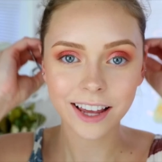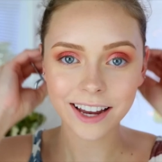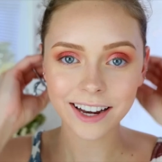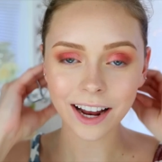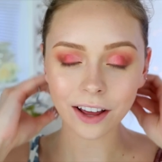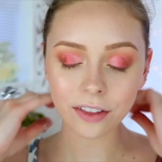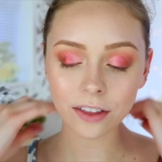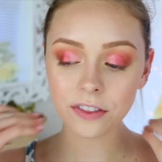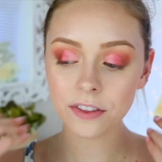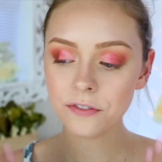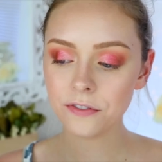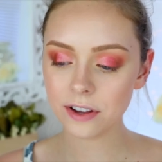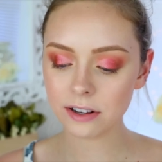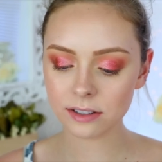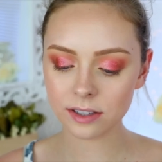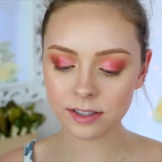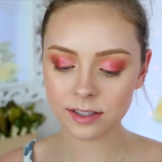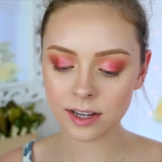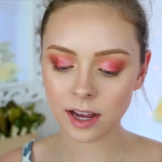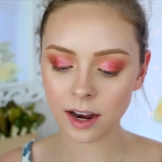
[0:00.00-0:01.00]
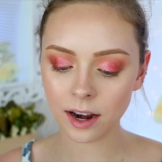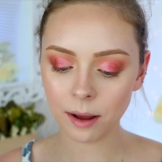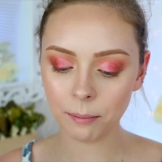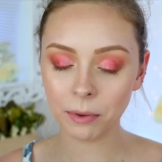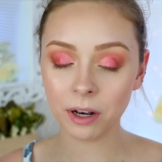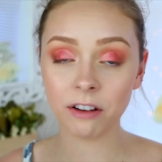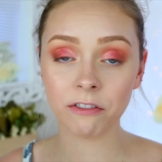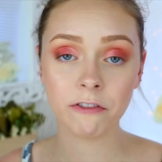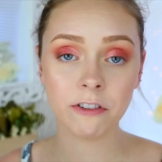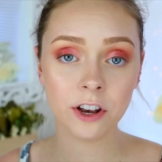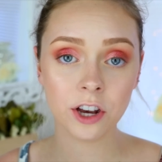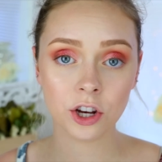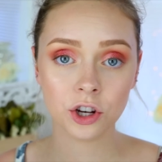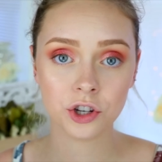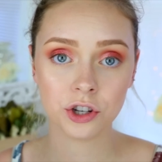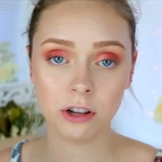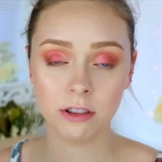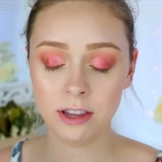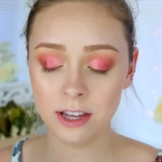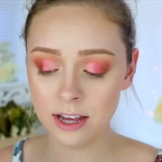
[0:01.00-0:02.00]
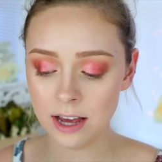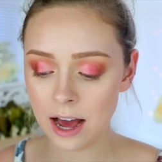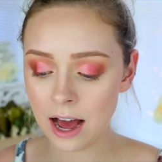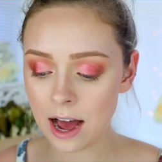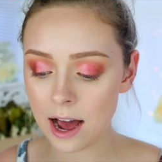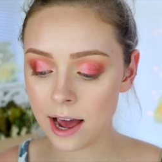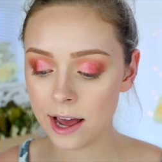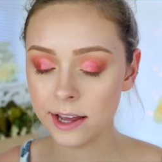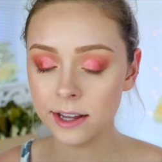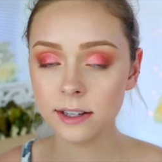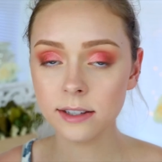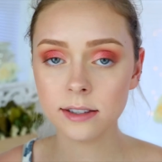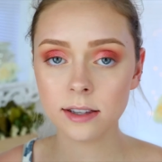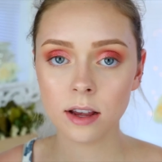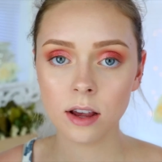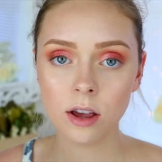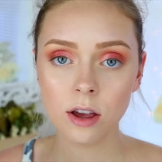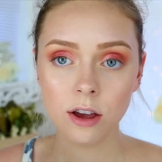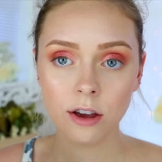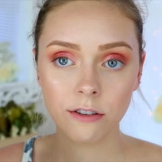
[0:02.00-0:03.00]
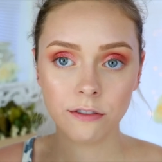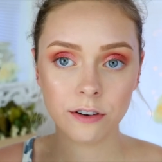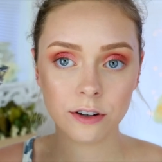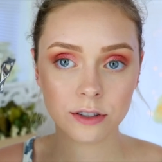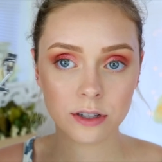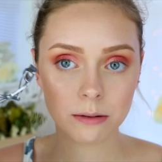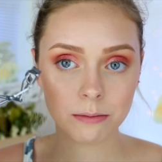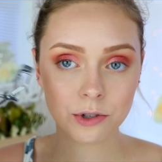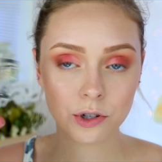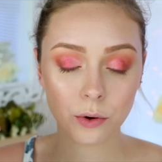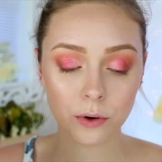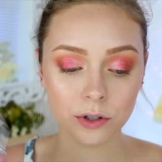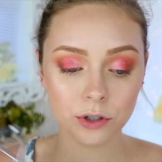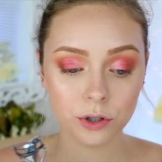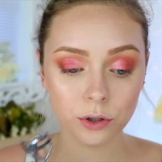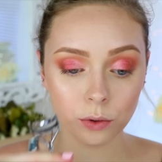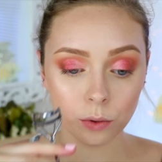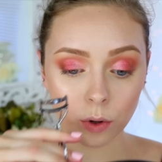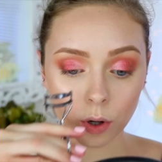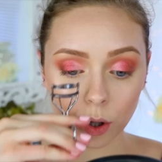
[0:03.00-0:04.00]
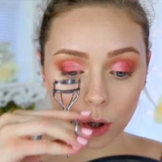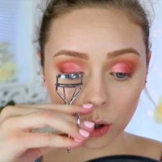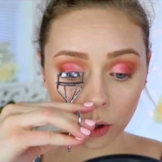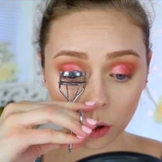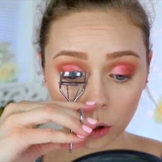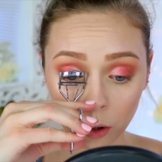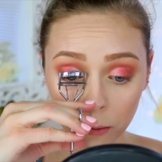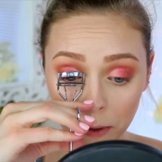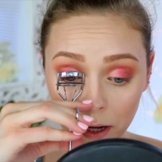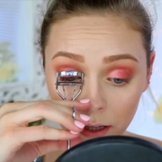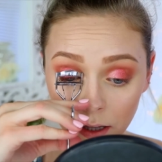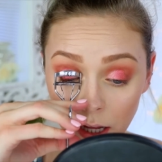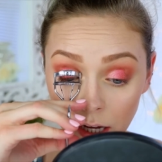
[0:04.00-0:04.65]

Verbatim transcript: Okay, now that the face is done, I'm gonna finish the eyes. First, I'm just going to curl my